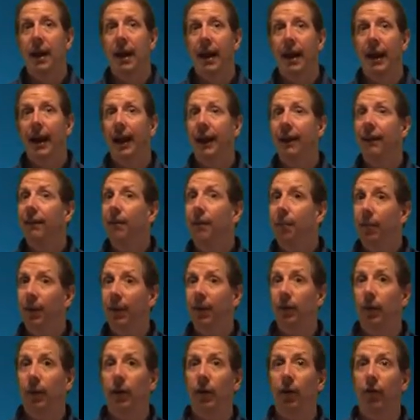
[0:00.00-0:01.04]
And the
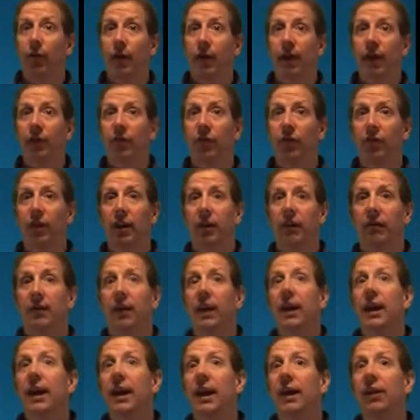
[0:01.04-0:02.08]
best way to ground yourself
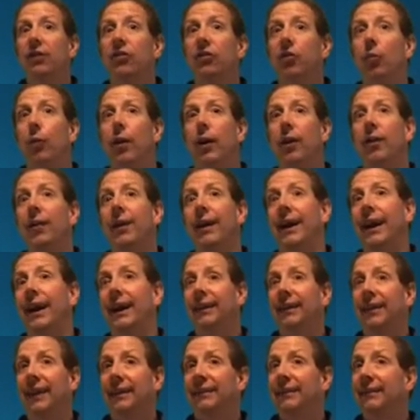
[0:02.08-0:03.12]
is to wear an
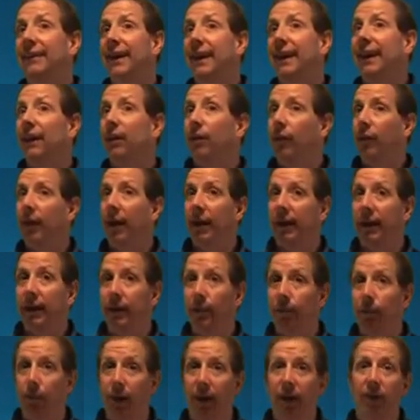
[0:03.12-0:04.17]
anti-static grounding
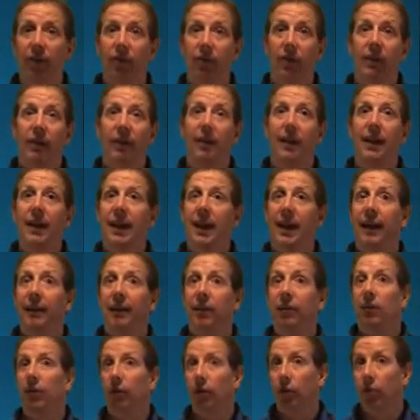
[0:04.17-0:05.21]
bracelet
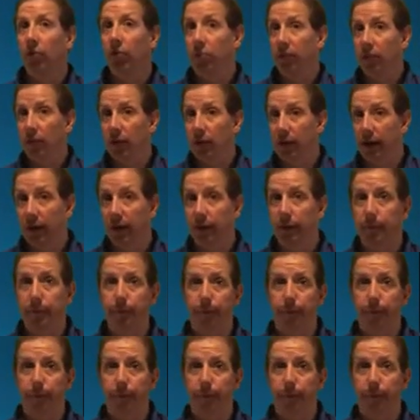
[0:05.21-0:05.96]
connected to the ground.